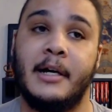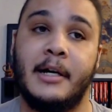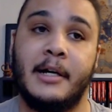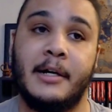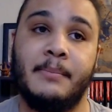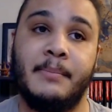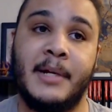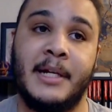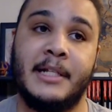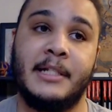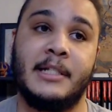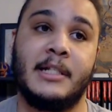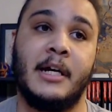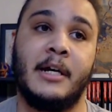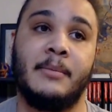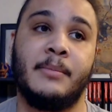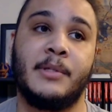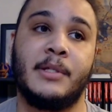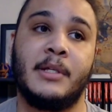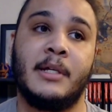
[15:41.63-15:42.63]
many
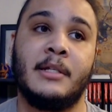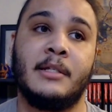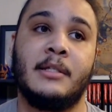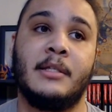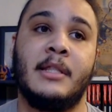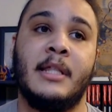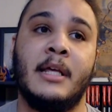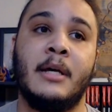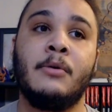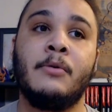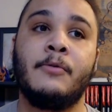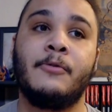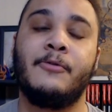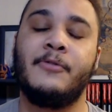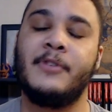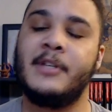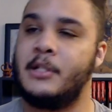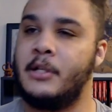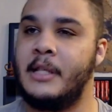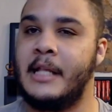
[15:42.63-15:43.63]
times, is they'll
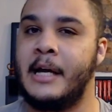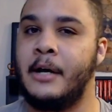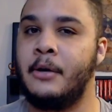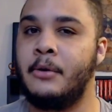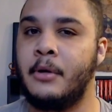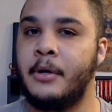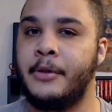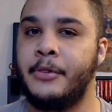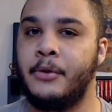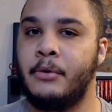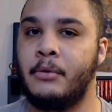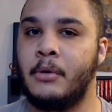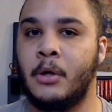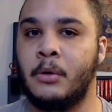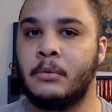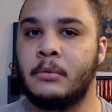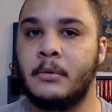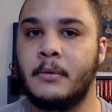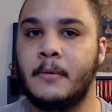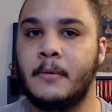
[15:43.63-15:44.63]
fizzle out on their own.